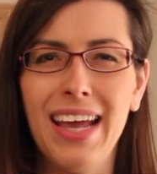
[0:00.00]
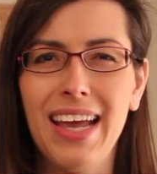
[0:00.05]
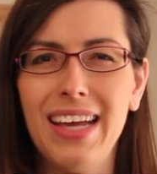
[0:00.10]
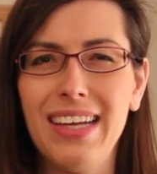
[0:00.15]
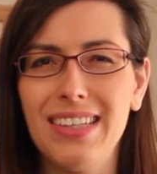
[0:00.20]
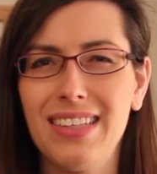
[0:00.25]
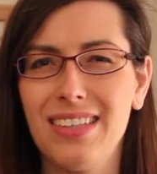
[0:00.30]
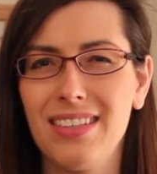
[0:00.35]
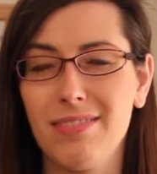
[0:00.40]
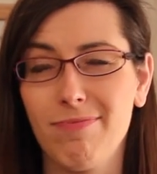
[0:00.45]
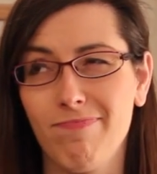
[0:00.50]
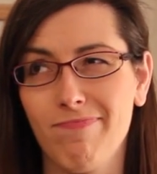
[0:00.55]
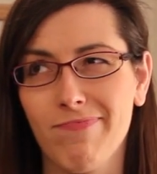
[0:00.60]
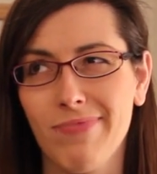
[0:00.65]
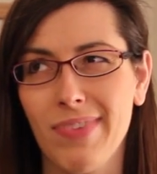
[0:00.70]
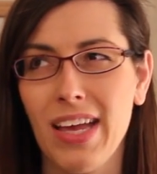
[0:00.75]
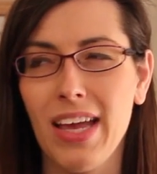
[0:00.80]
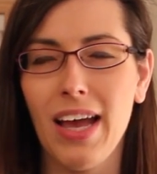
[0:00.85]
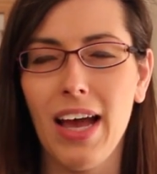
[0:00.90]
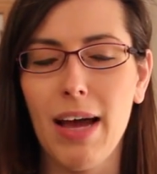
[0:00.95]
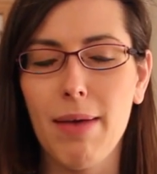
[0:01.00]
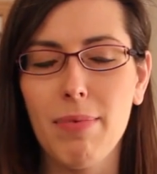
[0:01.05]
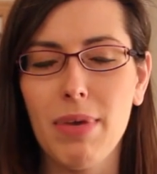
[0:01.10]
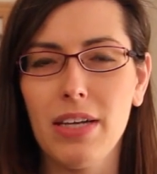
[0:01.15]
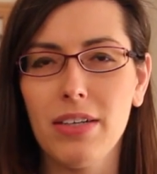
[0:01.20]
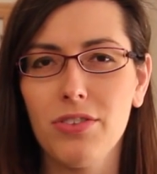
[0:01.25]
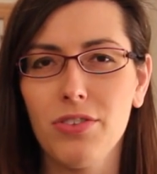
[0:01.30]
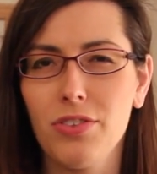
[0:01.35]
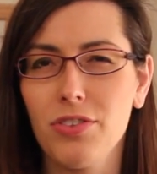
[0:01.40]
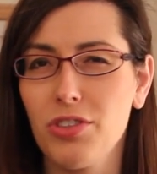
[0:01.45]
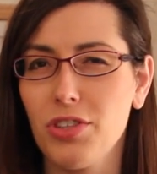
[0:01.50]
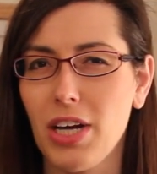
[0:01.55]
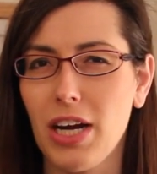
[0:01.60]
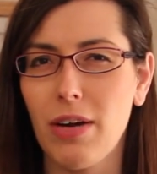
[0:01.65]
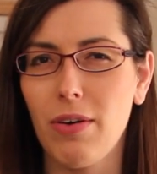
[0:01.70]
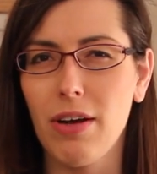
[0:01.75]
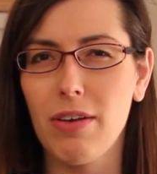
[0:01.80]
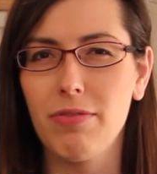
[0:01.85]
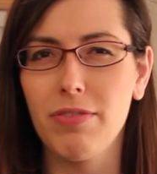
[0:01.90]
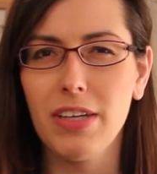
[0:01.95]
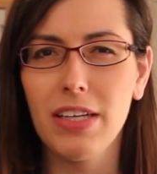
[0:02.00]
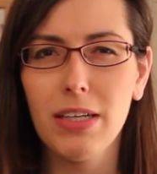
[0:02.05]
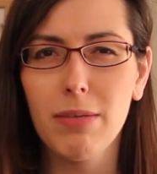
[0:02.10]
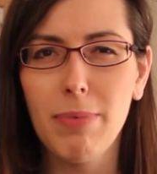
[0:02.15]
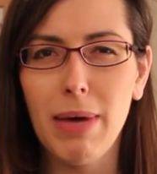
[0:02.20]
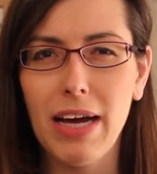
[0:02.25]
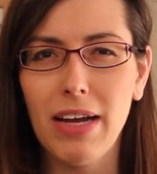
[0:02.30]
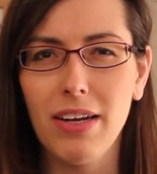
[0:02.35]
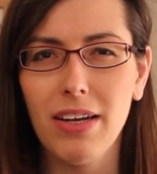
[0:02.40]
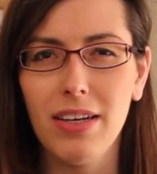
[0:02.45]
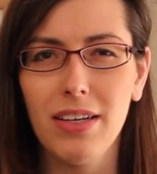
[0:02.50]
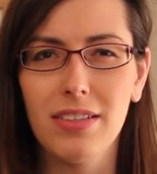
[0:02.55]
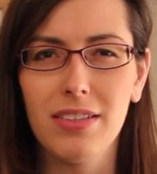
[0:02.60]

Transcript: It, I'm not sure how I feel about it.